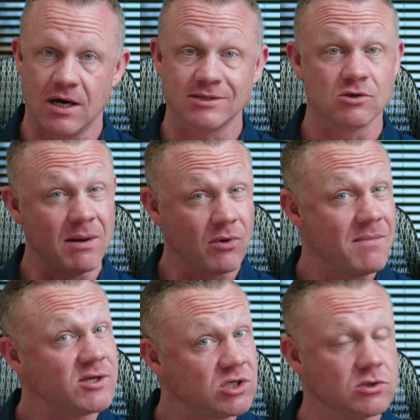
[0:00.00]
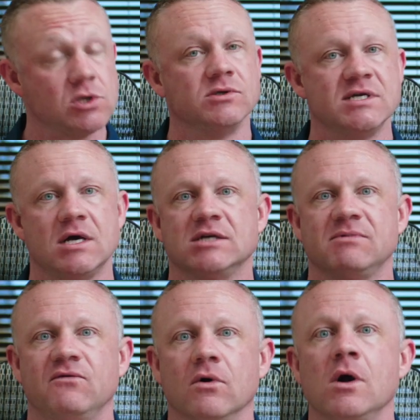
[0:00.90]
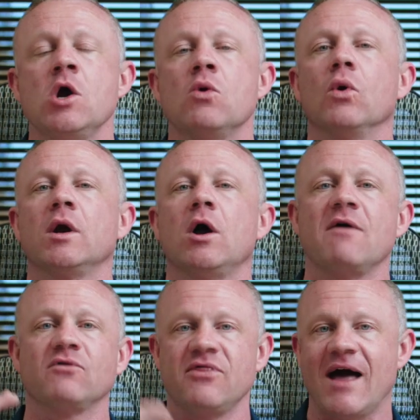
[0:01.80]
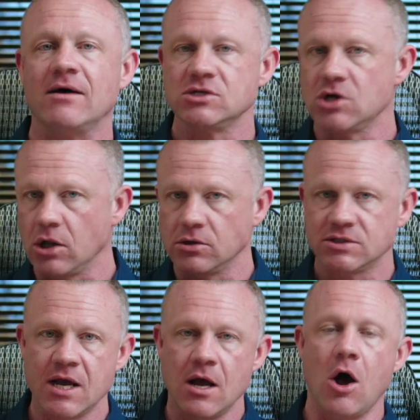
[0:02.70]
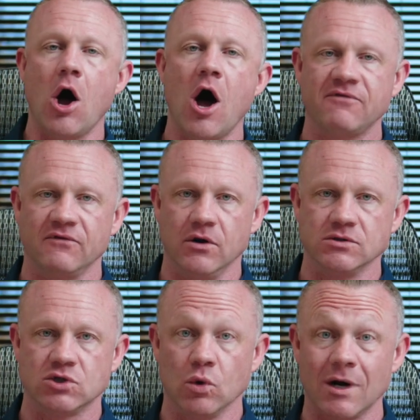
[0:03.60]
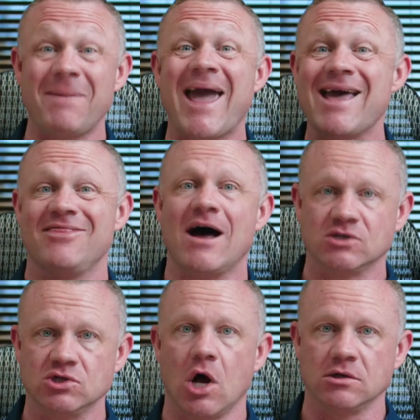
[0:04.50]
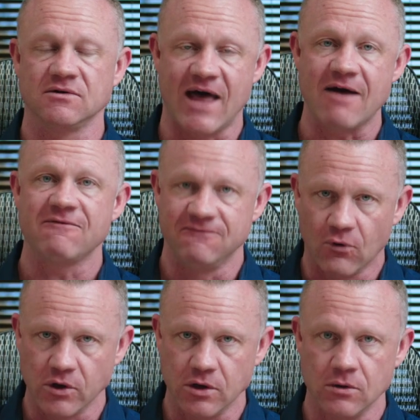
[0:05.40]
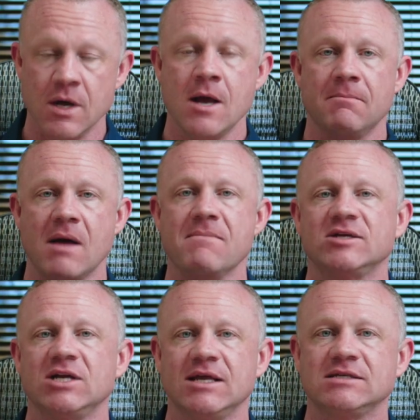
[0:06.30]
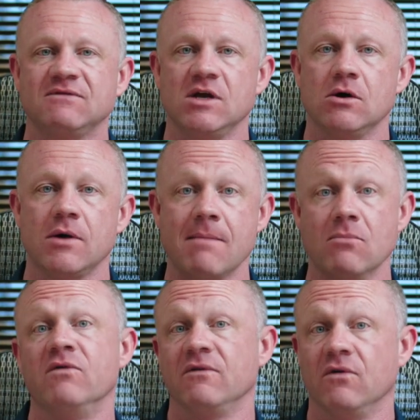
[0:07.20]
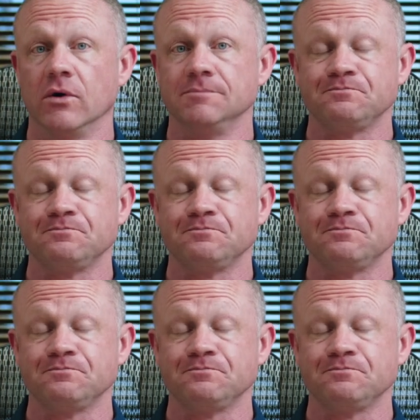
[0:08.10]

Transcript: costs. So remember I mentioned those closing costs before. We're going to offer $1,000 off of those. So we're going to pay $1,000 of that for you by mentioning this video and moving forward.